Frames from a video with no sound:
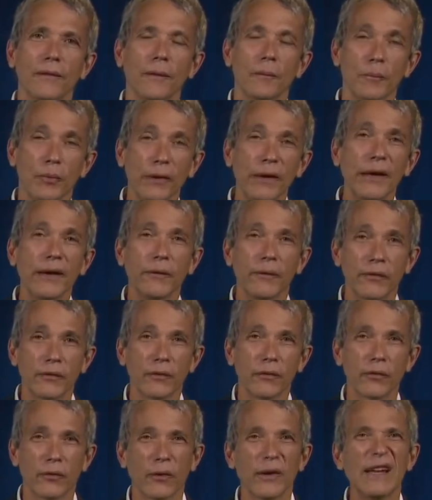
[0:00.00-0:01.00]
briefs
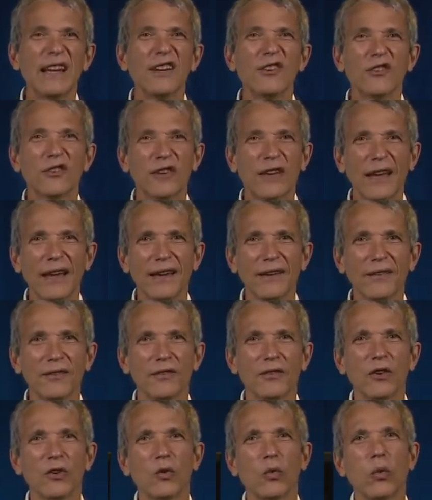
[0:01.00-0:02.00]
for each case
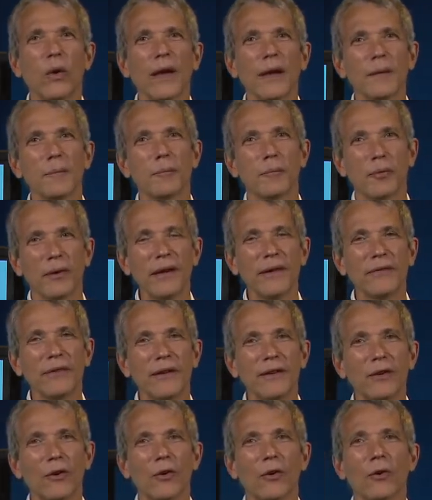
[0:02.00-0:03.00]
to quit
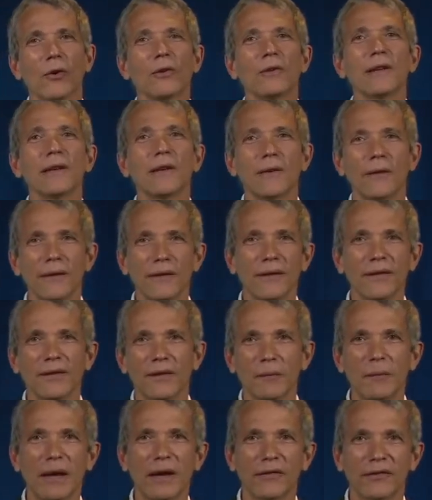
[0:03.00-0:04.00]
briefing earlier in the
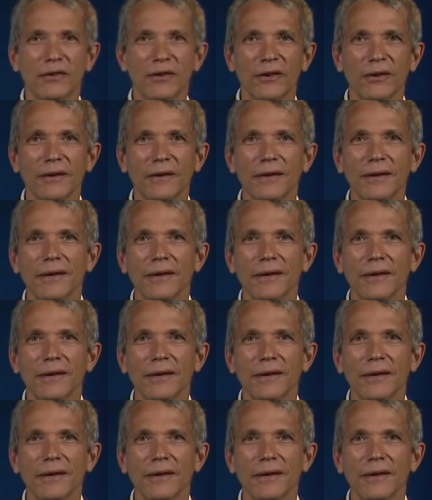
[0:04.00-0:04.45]
semester.